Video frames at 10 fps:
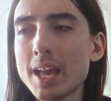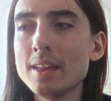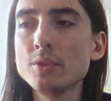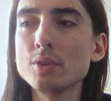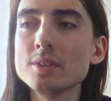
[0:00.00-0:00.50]

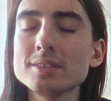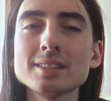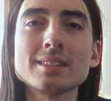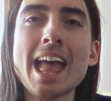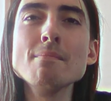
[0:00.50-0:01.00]
And there's
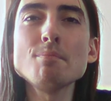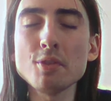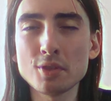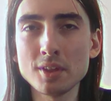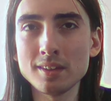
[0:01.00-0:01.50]
this
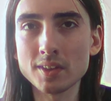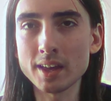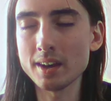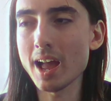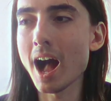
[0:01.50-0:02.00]
empathy
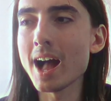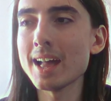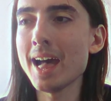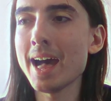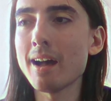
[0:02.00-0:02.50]
that I
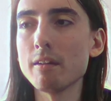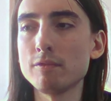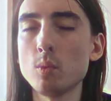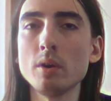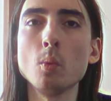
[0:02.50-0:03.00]
have
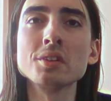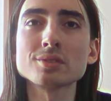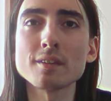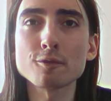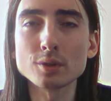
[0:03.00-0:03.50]
where once
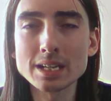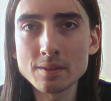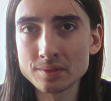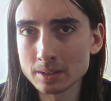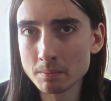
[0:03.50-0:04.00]
I
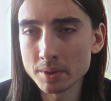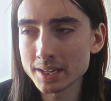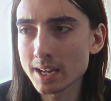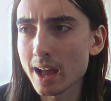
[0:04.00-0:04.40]
forgive somebody,